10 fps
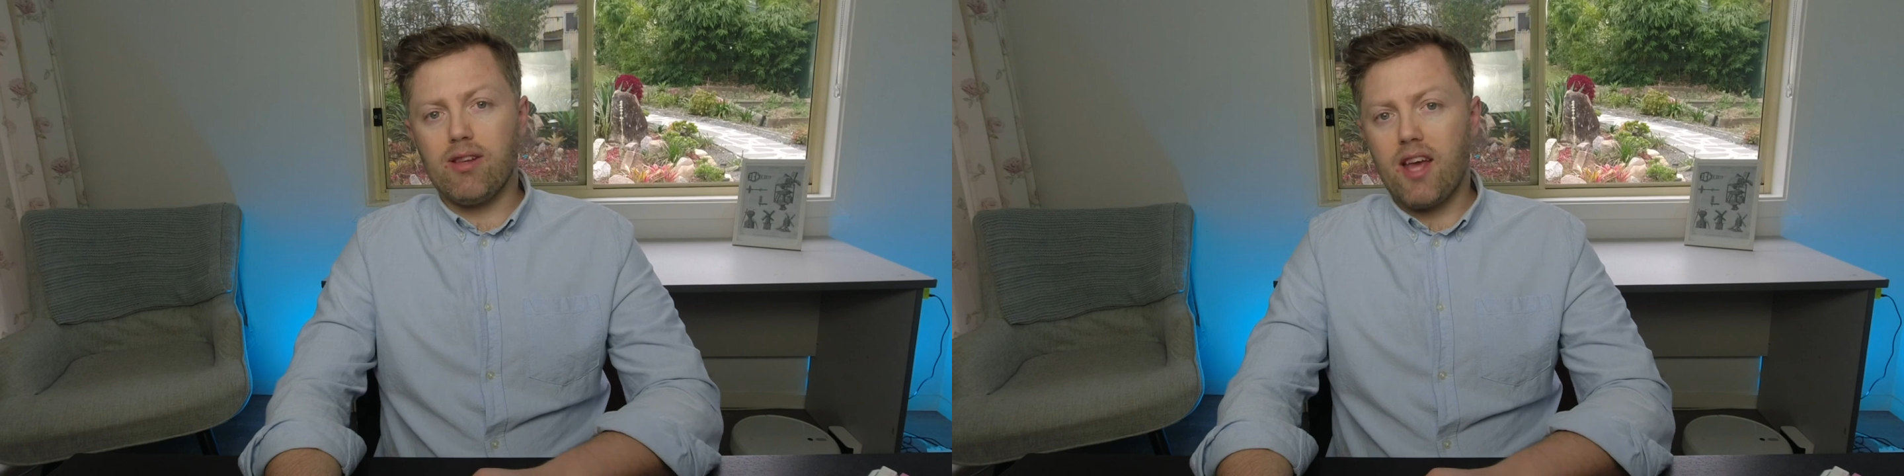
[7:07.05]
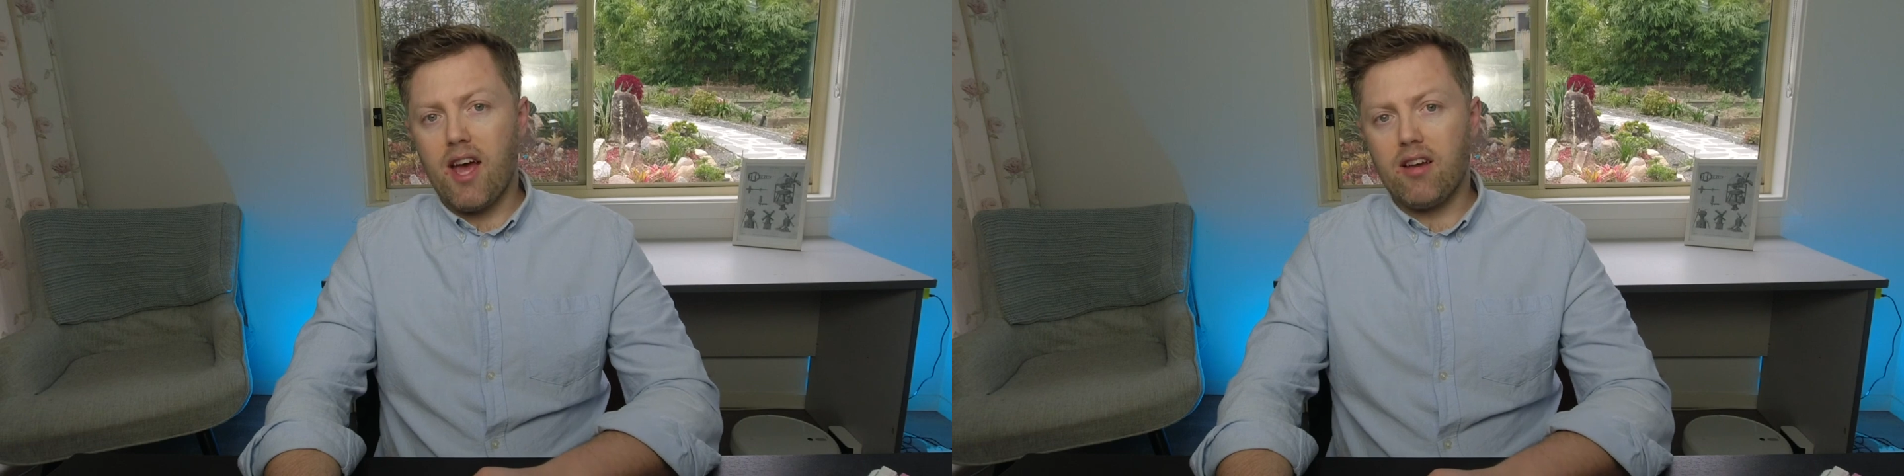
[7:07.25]

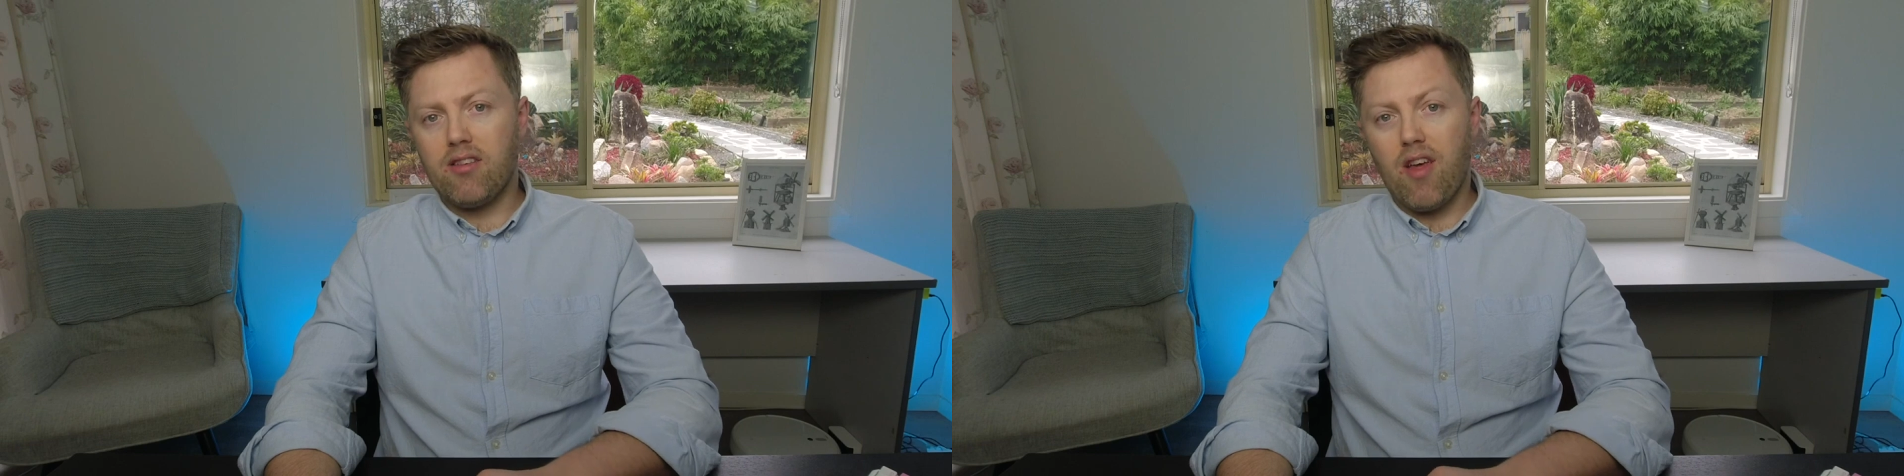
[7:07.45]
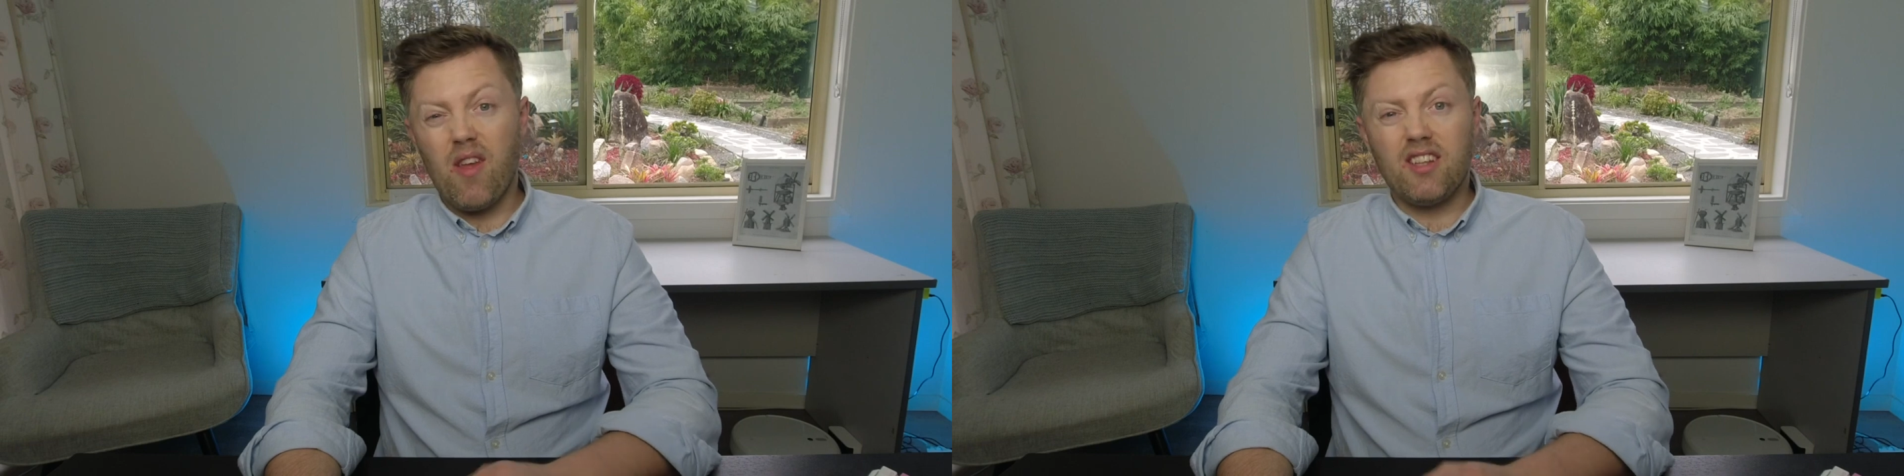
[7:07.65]
case
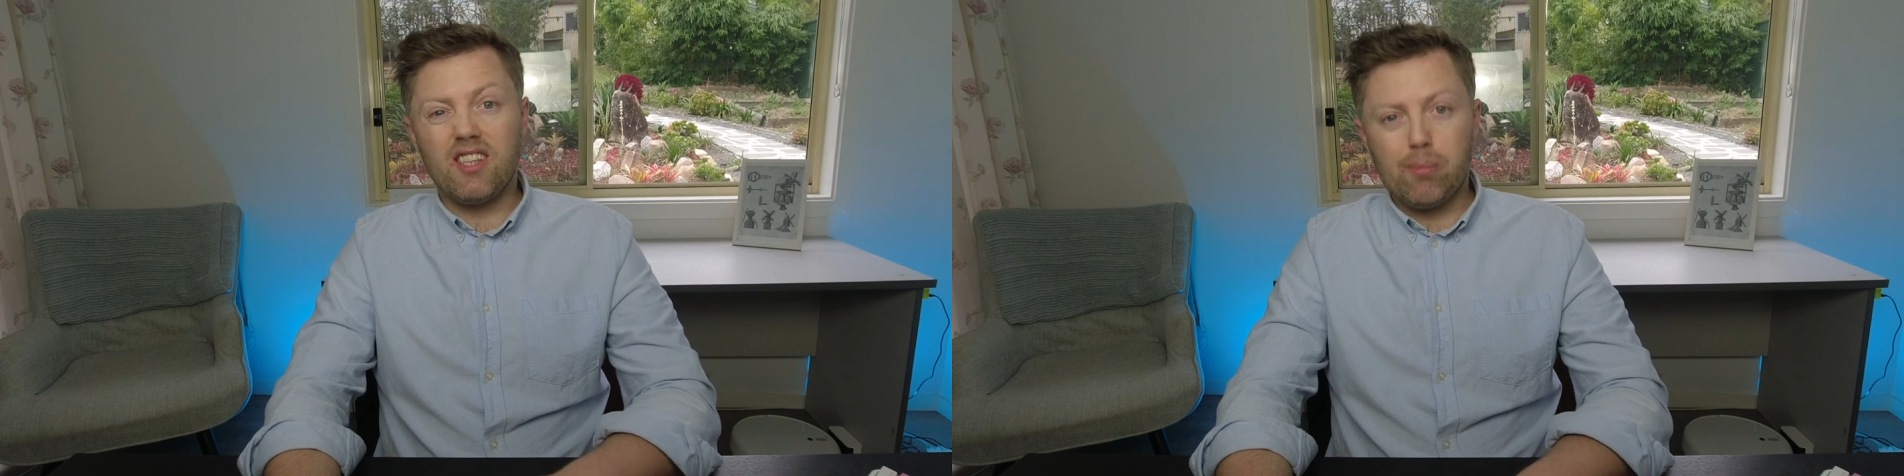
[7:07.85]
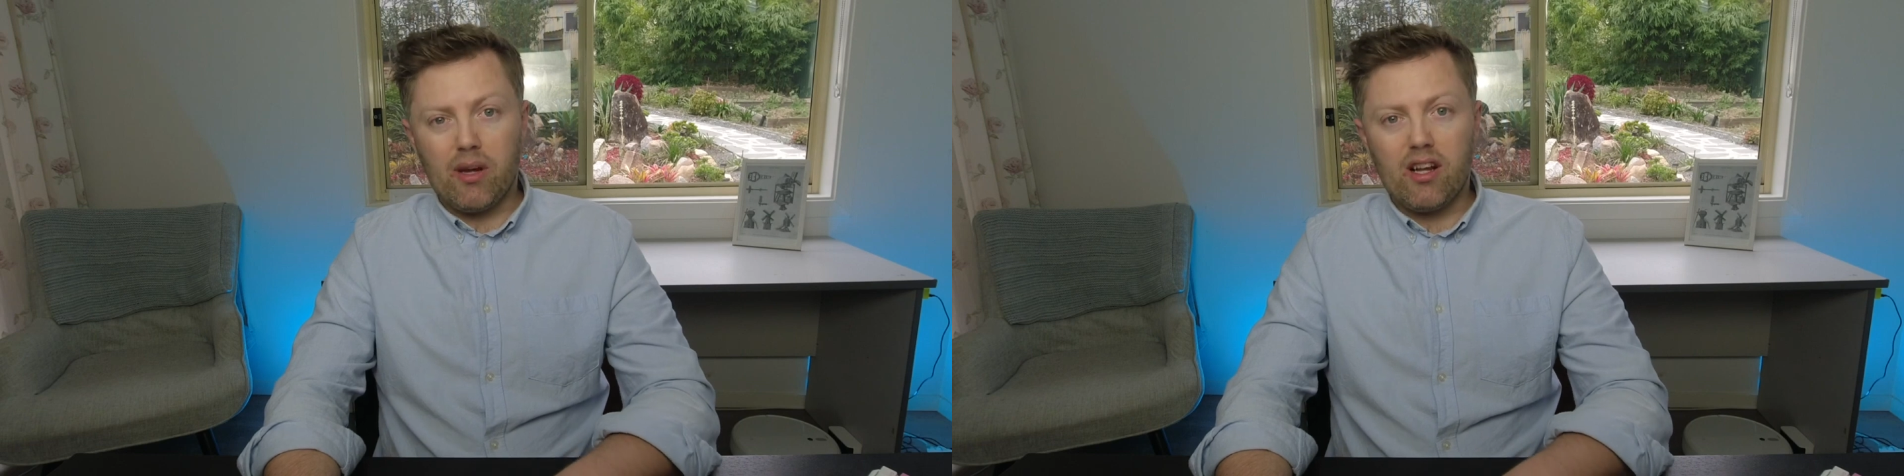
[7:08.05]
that they
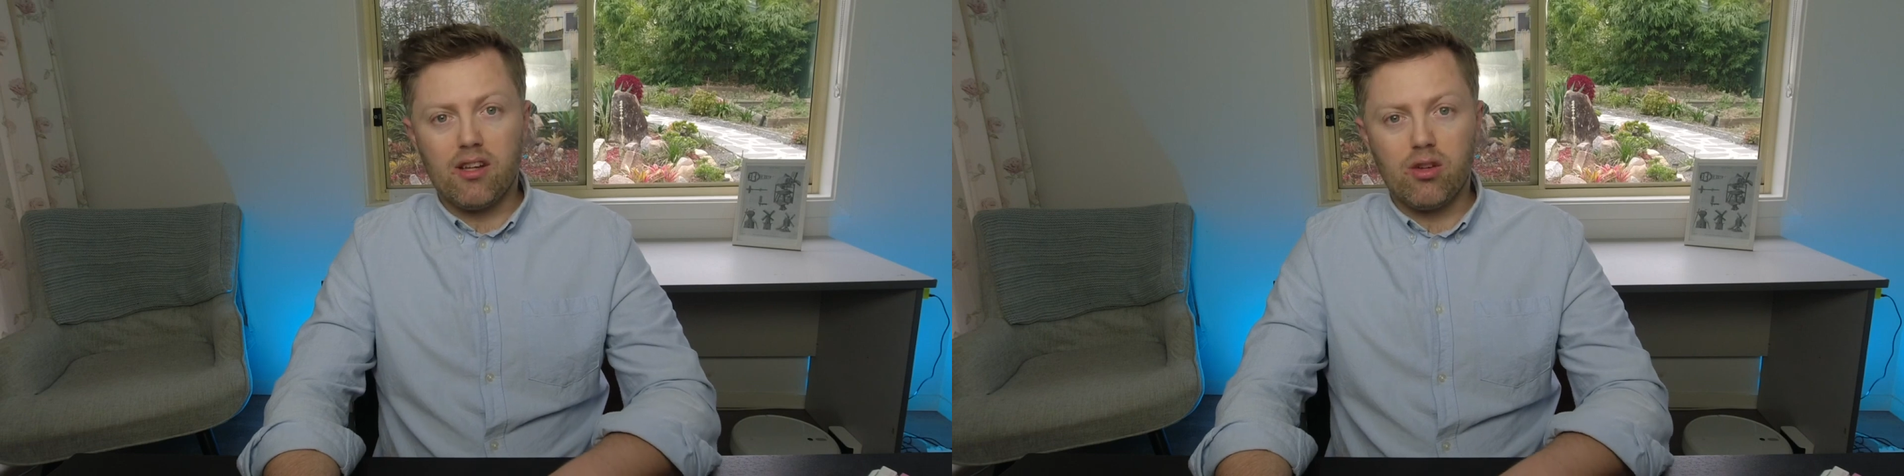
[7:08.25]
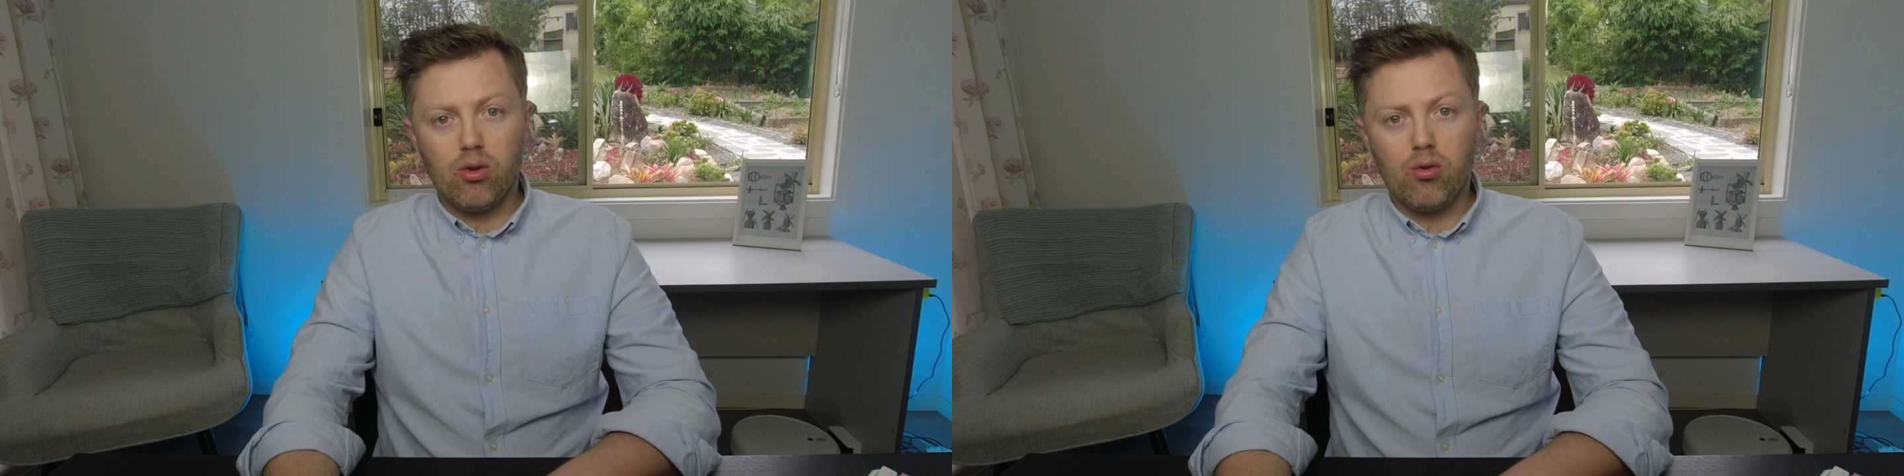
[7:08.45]
typically
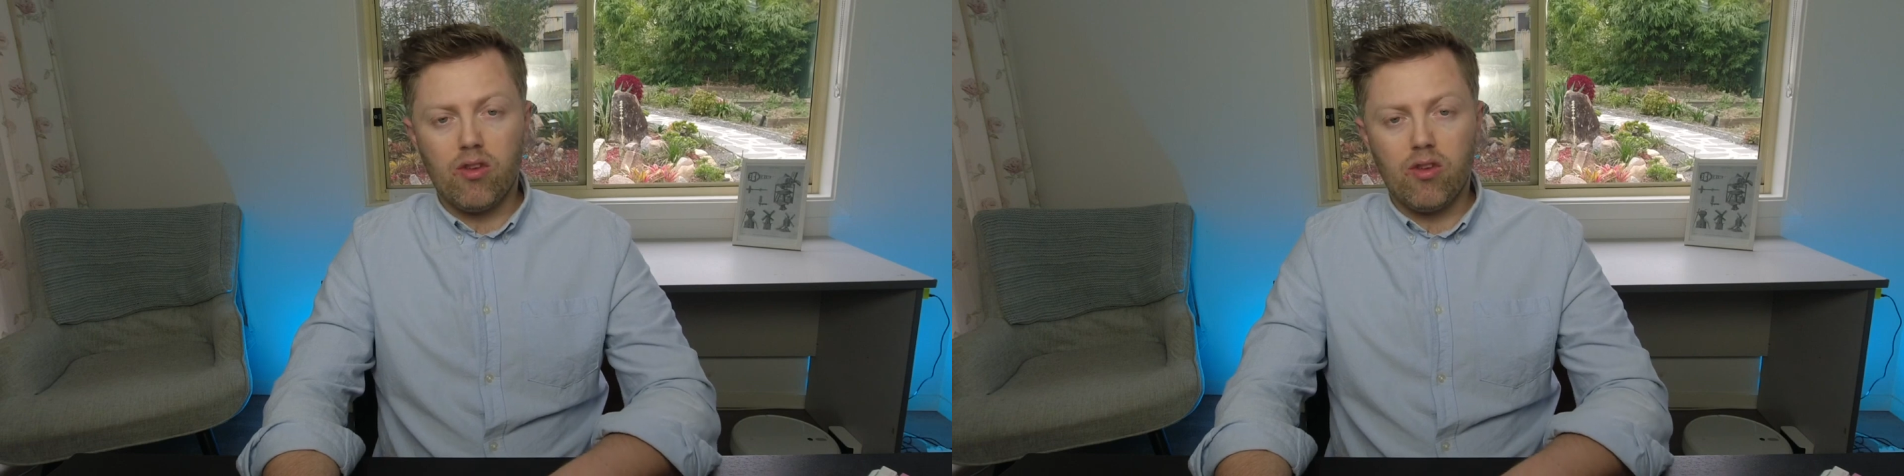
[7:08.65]
use